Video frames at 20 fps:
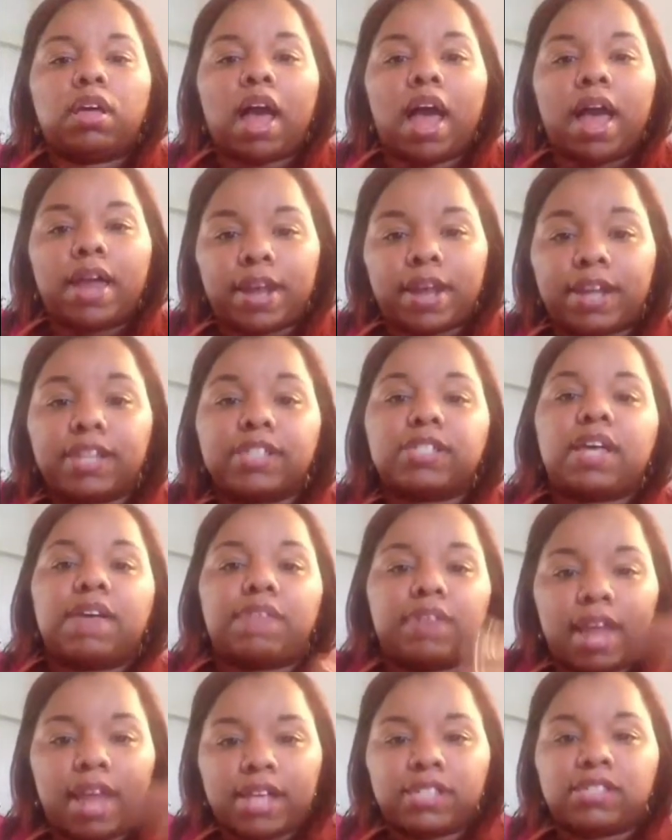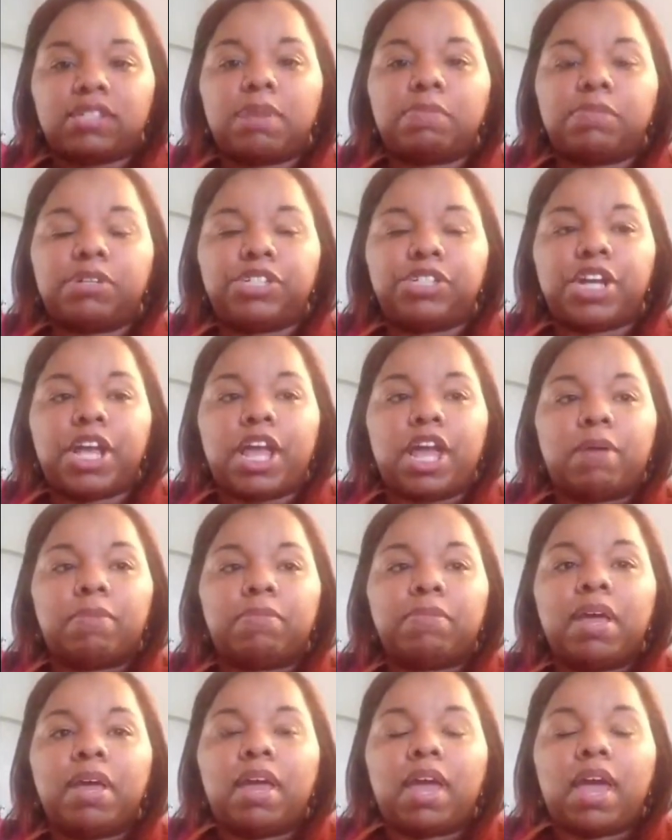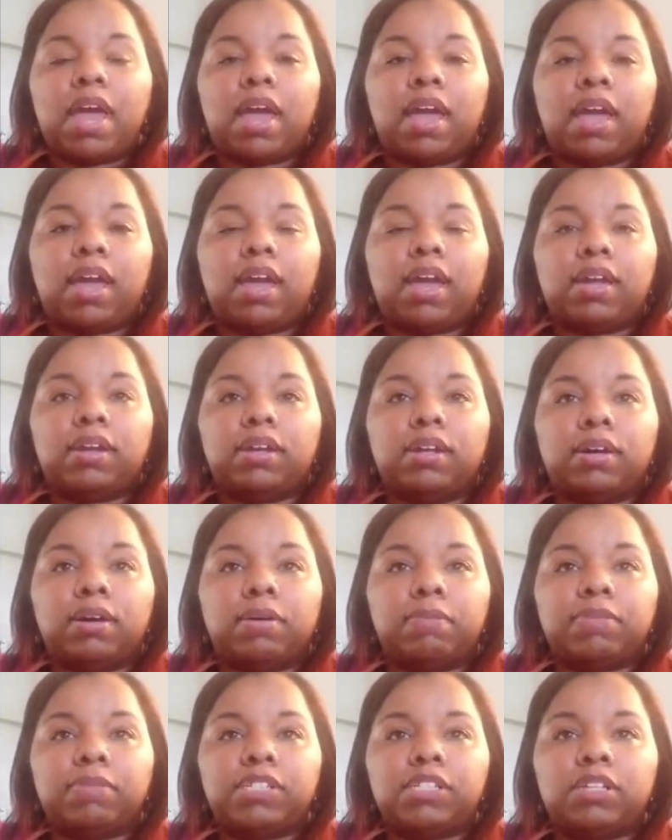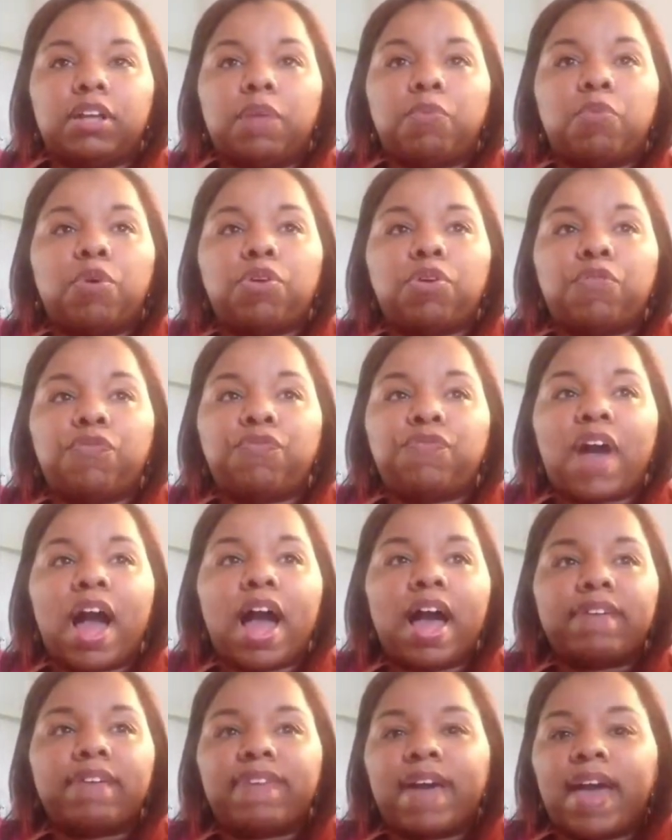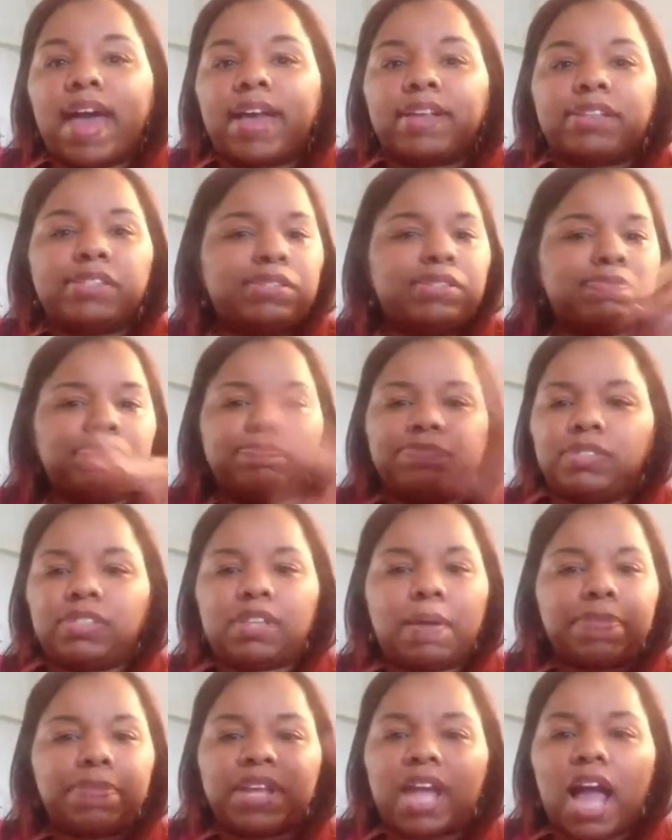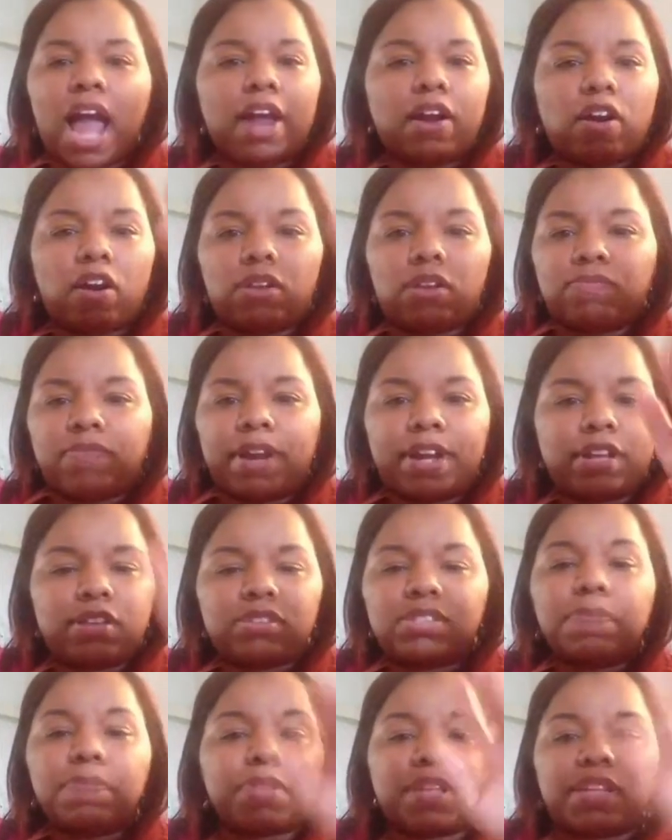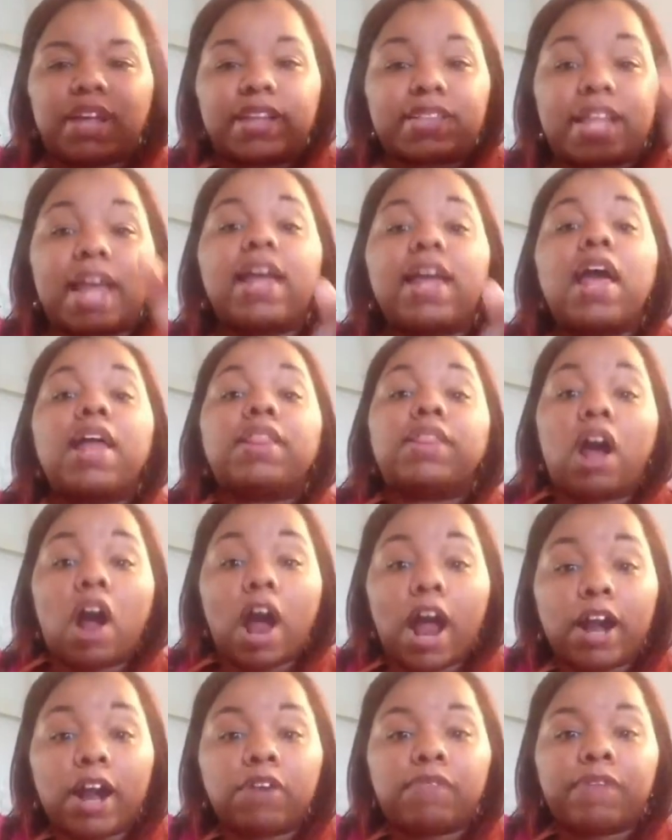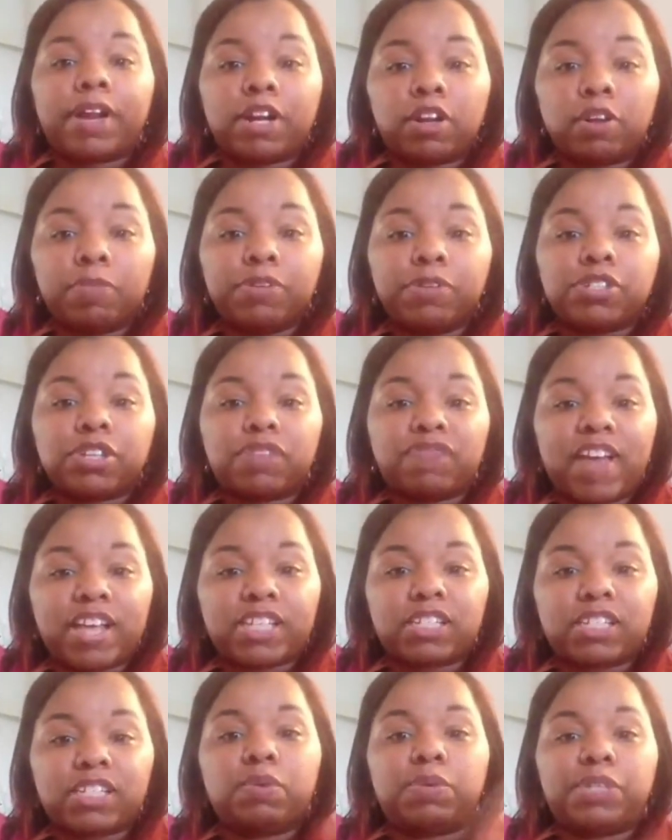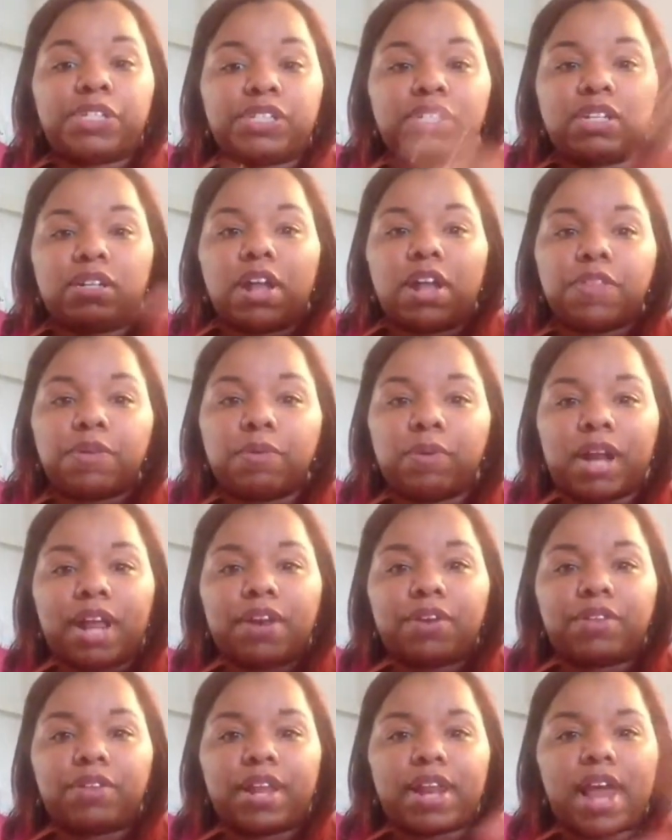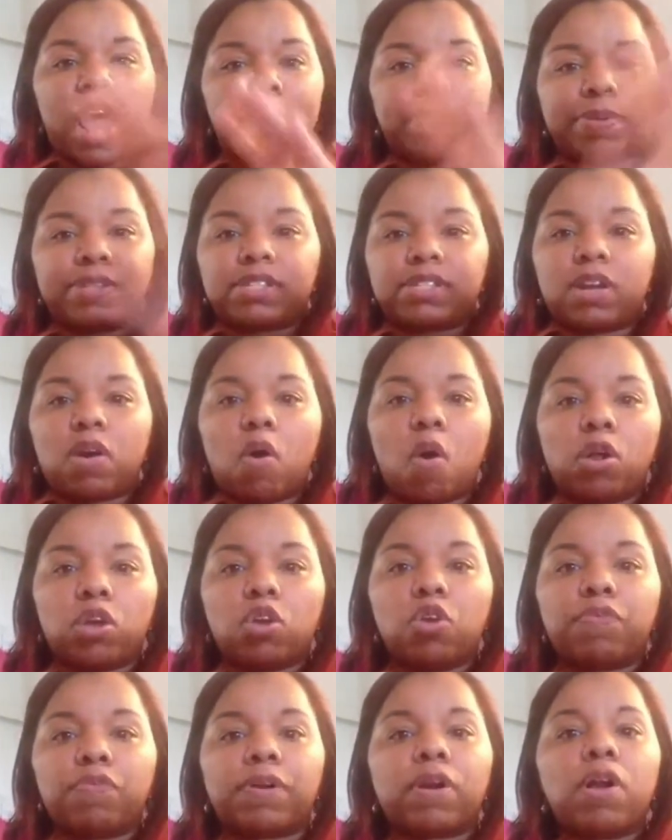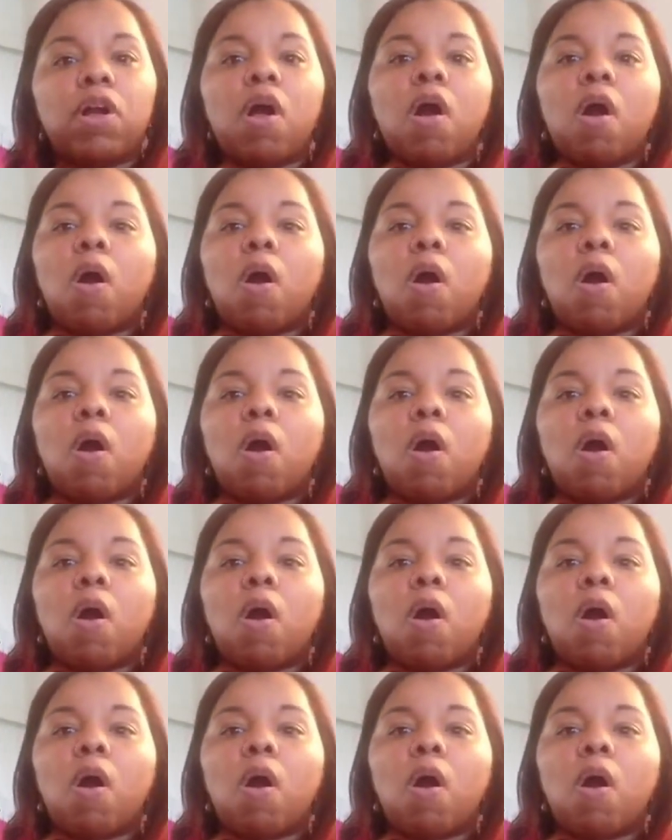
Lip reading: Hot 97 has Summer Jam, and 105 has something, iHeartRadio, something like that. The iHeartRadio Music Festival, which is another one I know that happens like all over.